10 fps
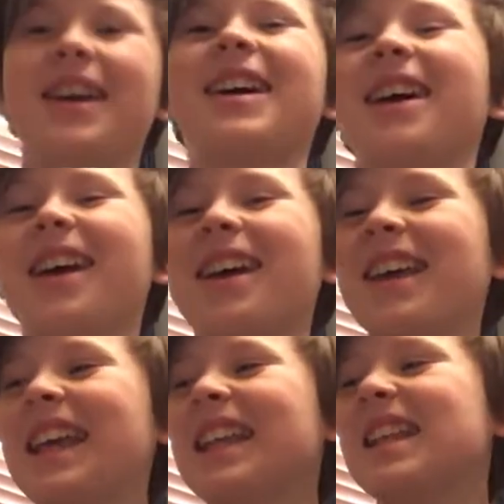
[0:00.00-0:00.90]
this
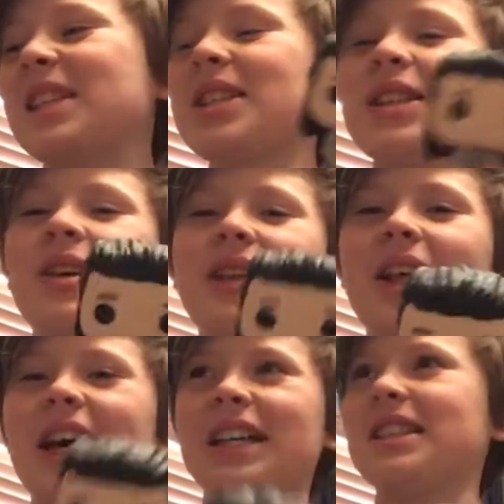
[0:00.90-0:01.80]
is the
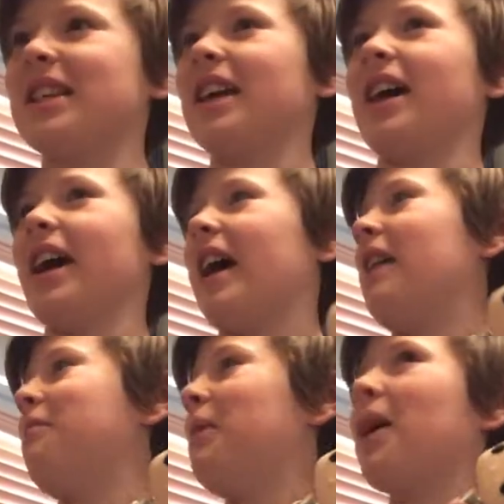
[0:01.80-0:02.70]
last thing I
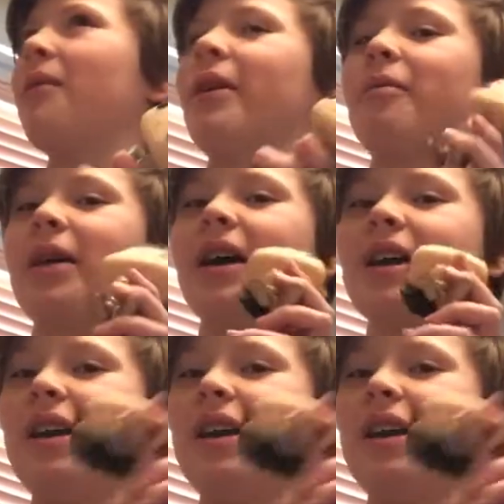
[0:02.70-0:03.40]
have part of it, but